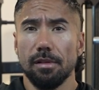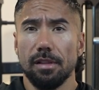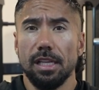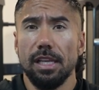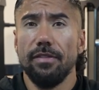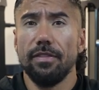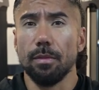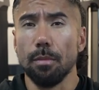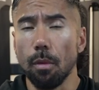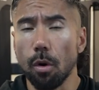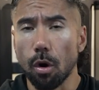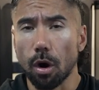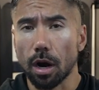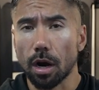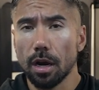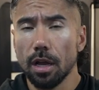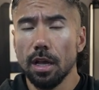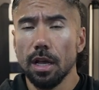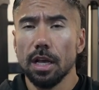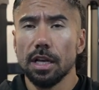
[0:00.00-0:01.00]
even
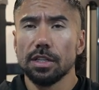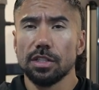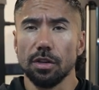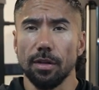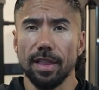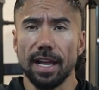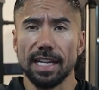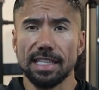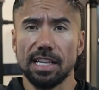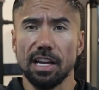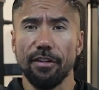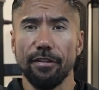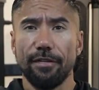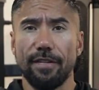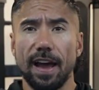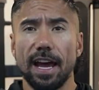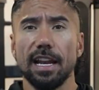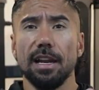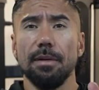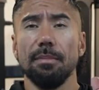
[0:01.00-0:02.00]
more. So that's how
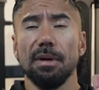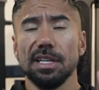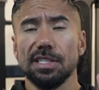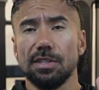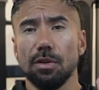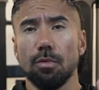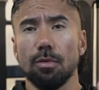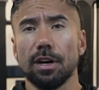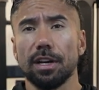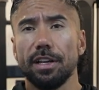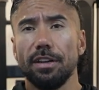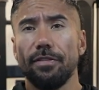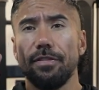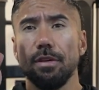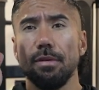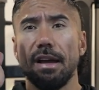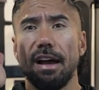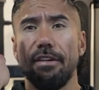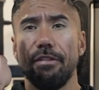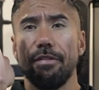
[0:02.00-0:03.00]
fat and muscle work. If
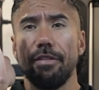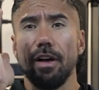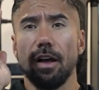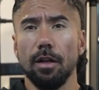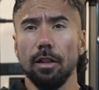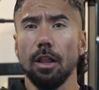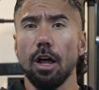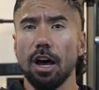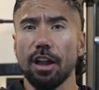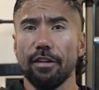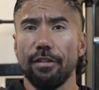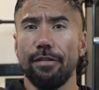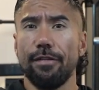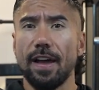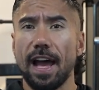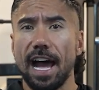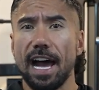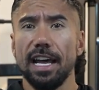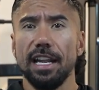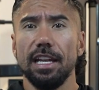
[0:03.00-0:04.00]
you have a lot of
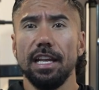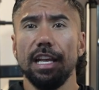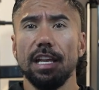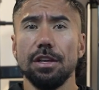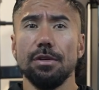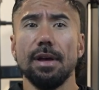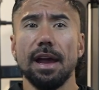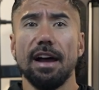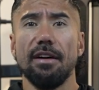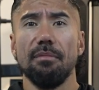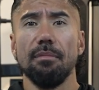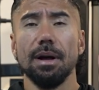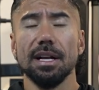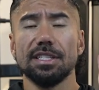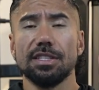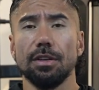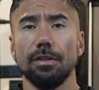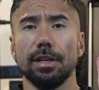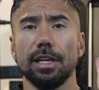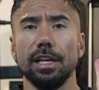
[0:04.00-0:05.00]
fat and you have
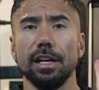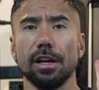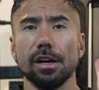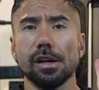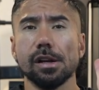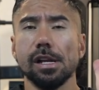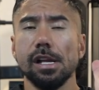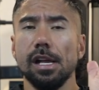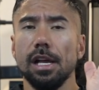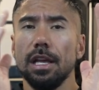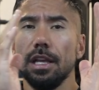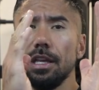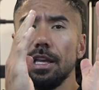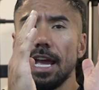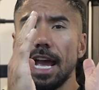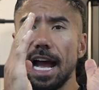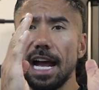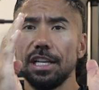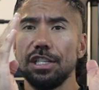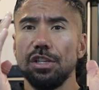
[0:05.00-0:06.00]
muscle here,
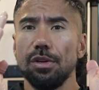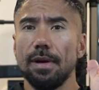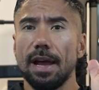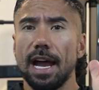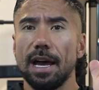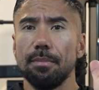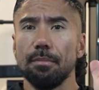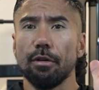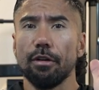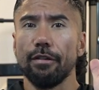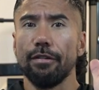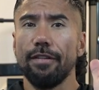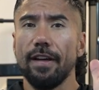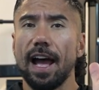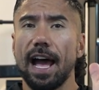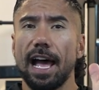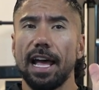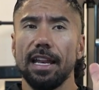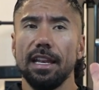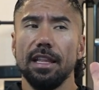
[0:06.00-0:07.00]
as you add more
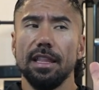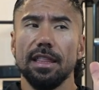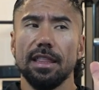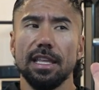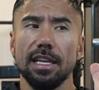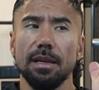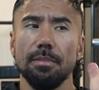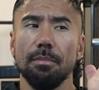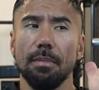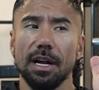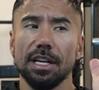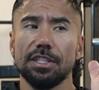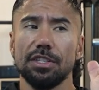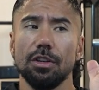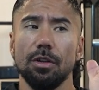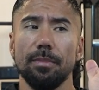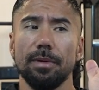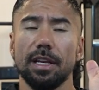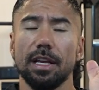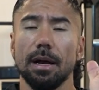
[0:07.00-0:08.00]
fat, the
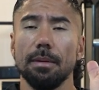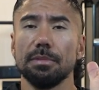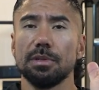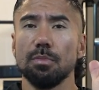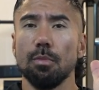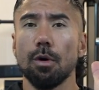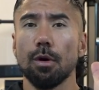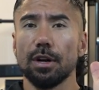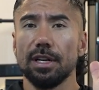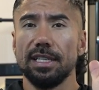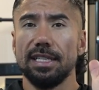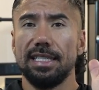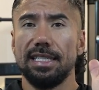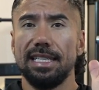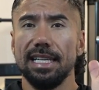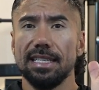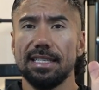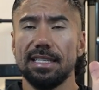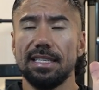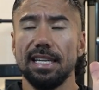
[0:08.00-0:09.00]
muscle becomes more
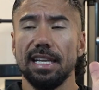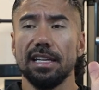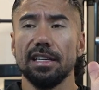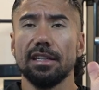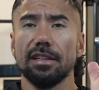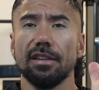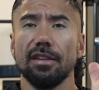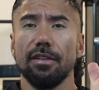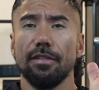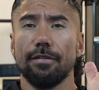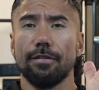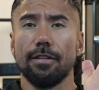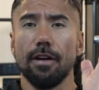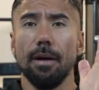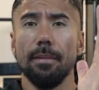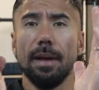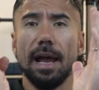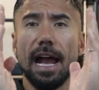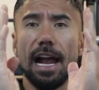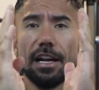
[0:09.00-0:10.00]
distant
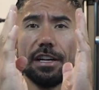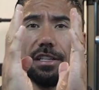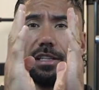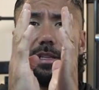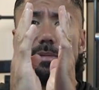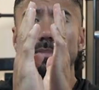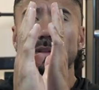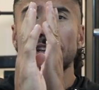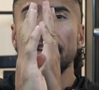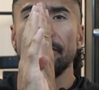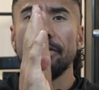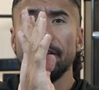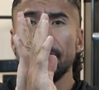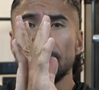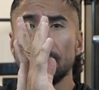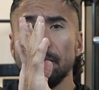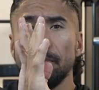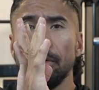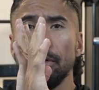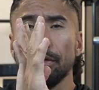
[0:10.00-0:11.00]
from actually being
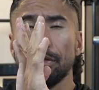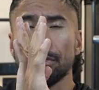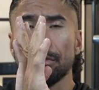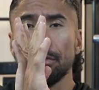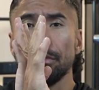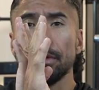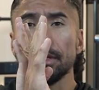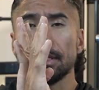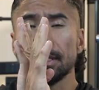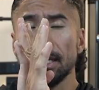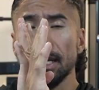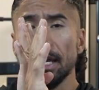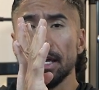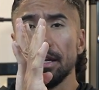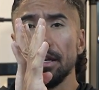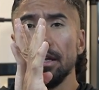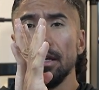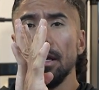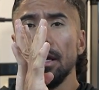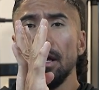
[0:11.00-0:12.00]
visible through the
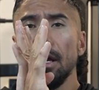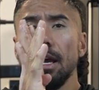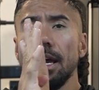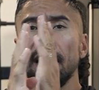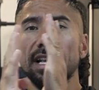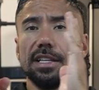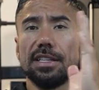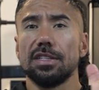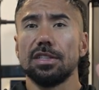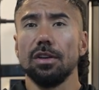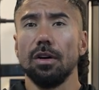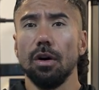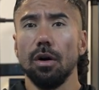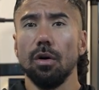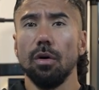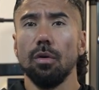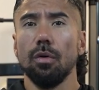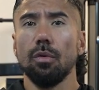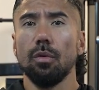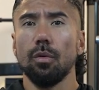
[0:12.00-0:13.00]
skin. And
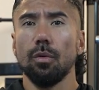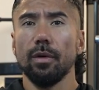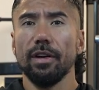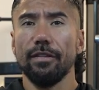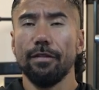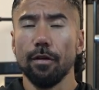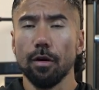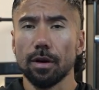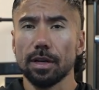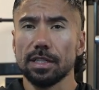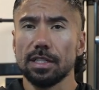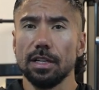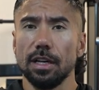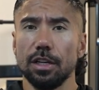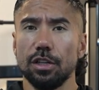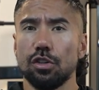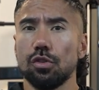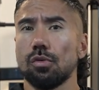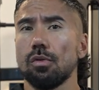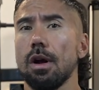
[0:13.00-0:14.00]
so we focus
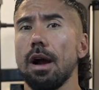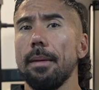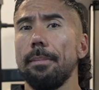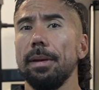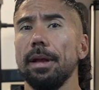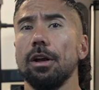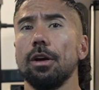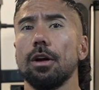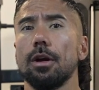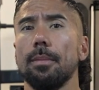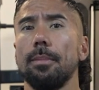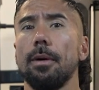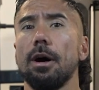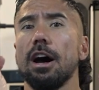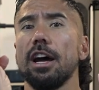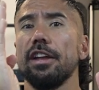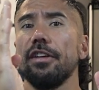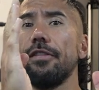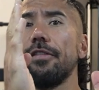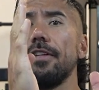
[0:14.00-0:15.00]
on dropping her
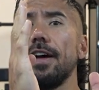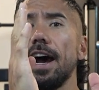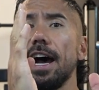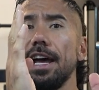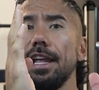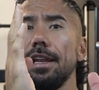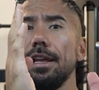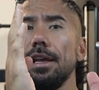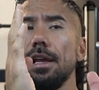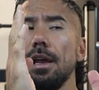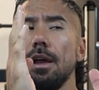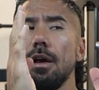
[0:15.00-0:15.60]
body fat